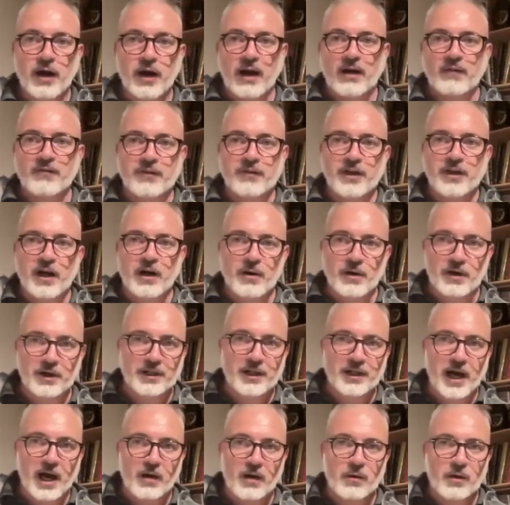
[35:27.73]
half
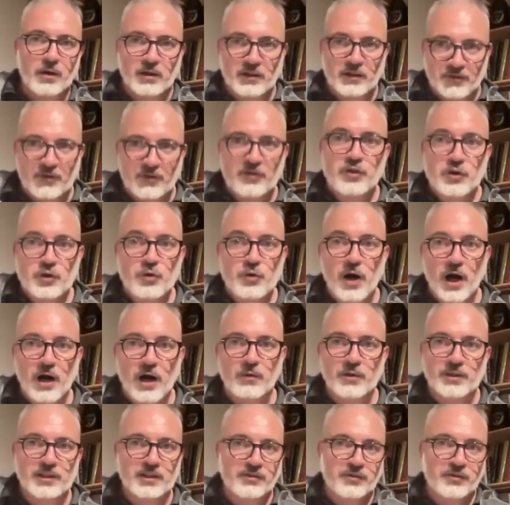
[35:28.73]
an hour, even 2
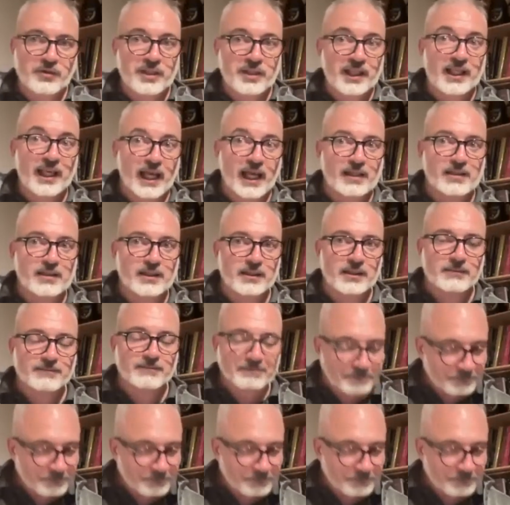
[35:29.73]
hours if you decant it.